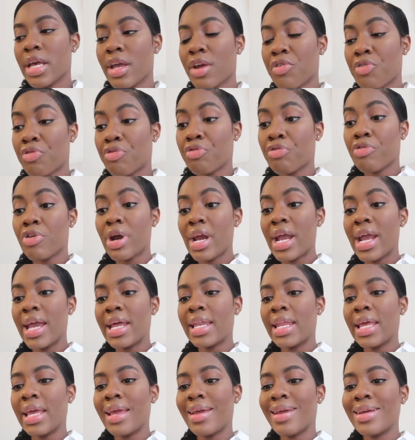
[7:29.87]
a
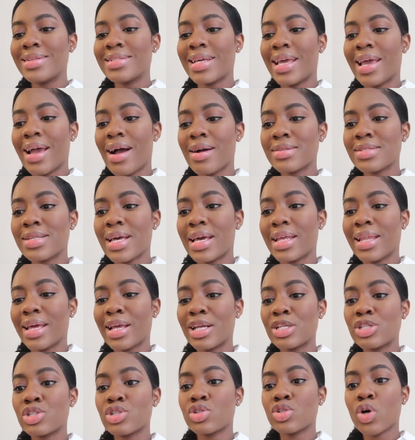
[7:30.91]
rainy day outside,
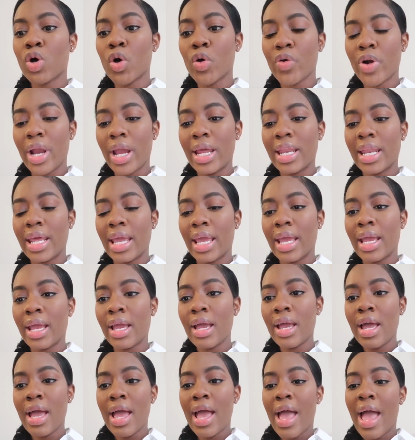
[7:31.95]
like so rainy
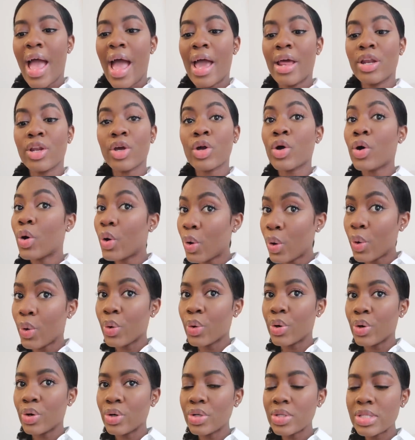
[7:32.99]
and
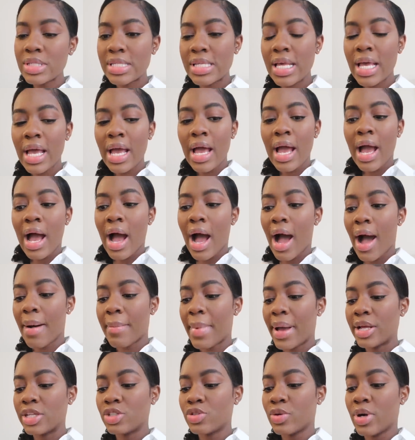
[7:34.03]
cold.
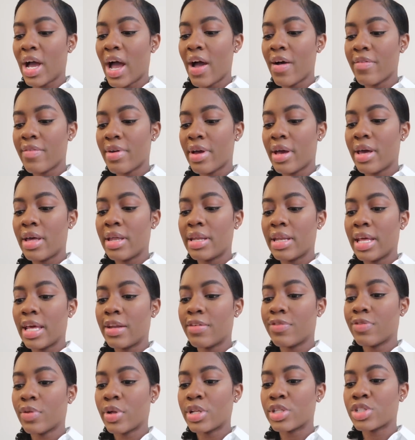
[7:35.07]
I do have an
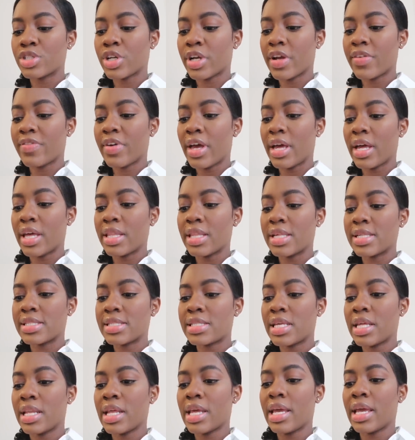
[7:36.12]
influencer event in the
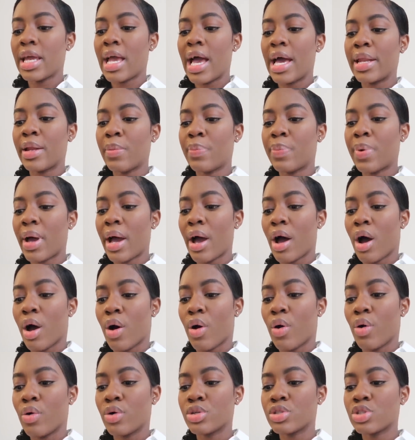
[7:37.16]
city at
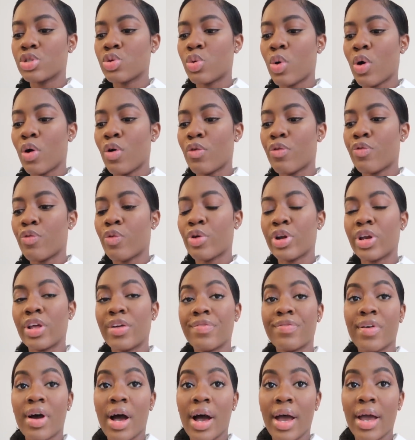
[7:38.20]
about
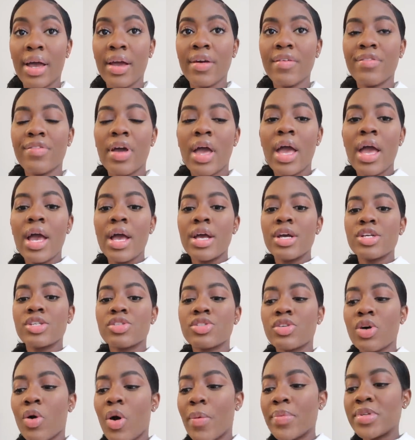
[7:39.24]
12:45.
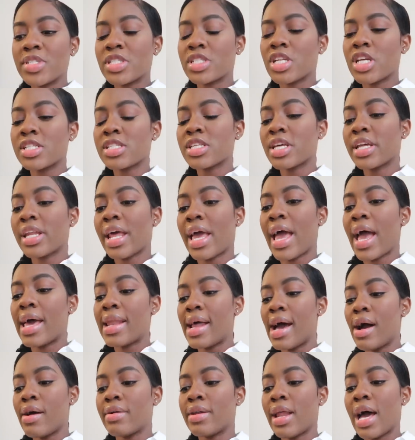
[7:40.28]
So I'm just gonna head
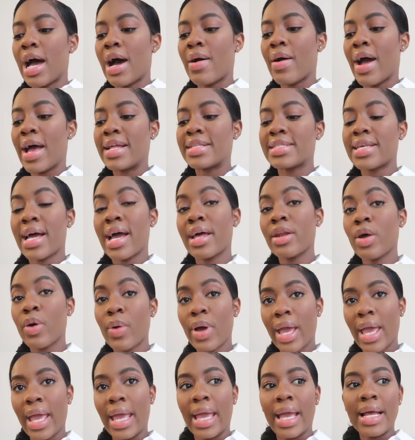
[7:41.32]
out now at
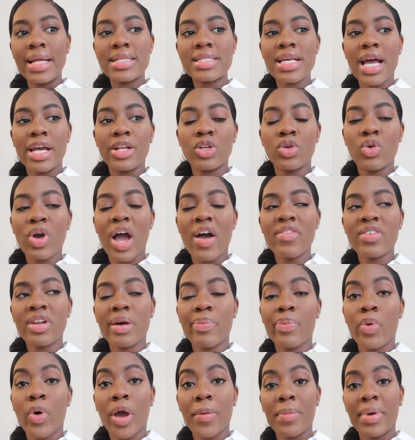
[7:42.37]
10:08. I do have an
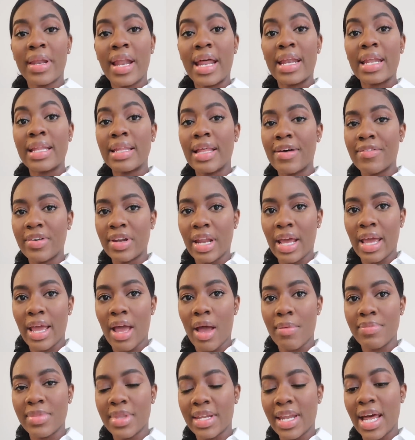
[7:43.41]
appointment at 11
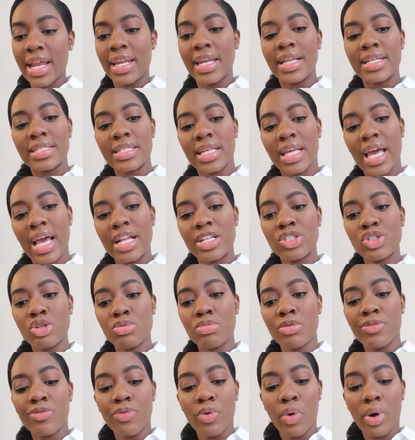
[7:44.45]
a.m. that I need to get to
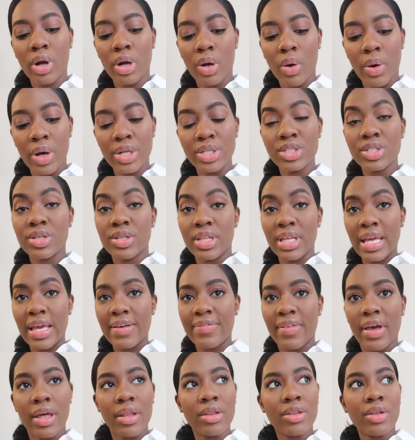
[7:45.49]
before going to the
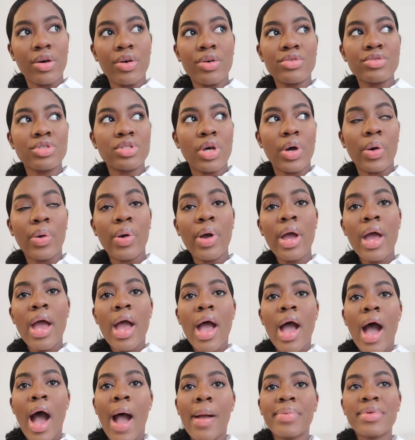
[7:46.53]
event though. So
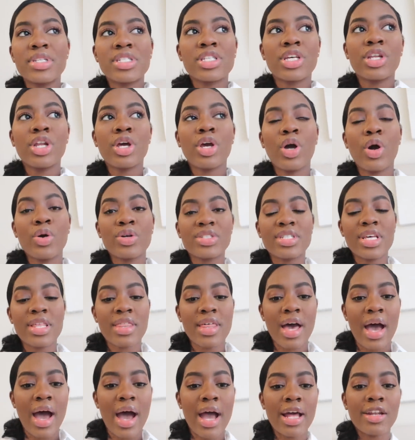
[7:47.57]
I'm just gonna go to
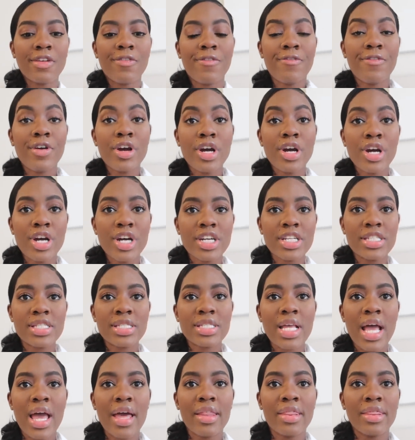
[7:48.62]
that first
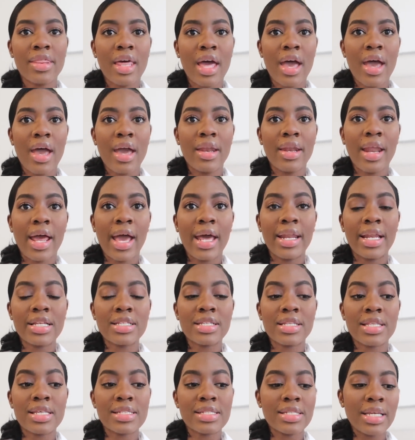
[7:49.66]
and then head
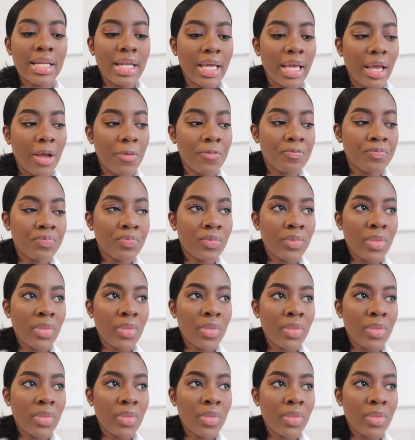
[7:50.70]
into the city.